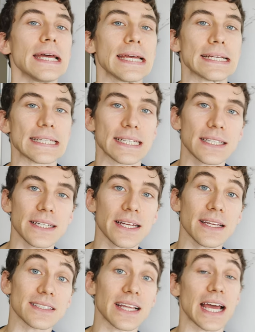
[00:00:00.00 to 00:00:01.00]
in the
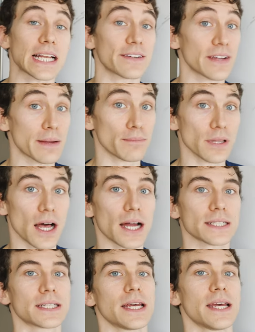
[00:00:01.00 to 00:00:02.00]
clinic is that of a
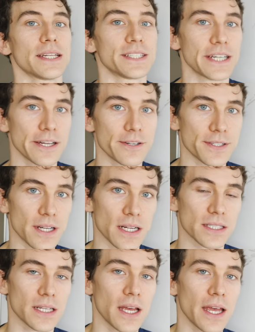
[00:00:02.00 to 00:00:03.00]
blocked tear
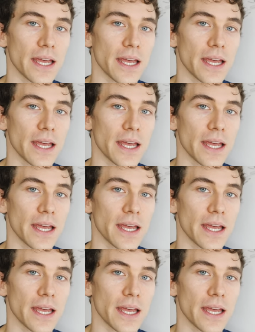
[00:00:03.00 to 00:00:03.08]
duct.